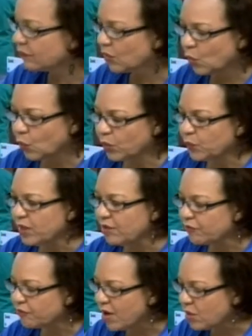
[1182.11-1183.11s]
what we have
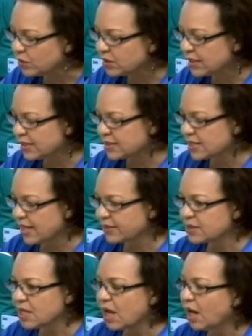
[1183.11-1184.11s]
found is that
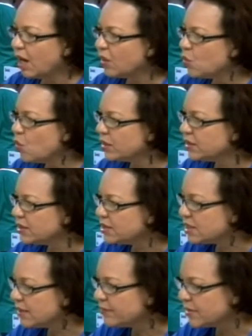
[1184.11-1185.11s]
unwanted
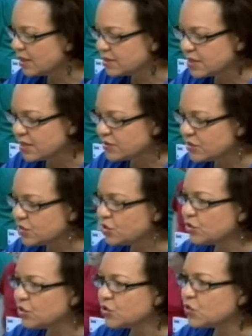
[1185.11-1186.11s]
sons
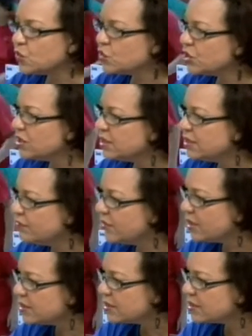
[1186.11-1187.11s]
turn to social
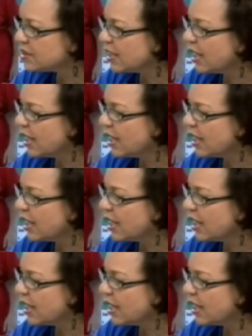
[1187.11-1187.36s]
deviance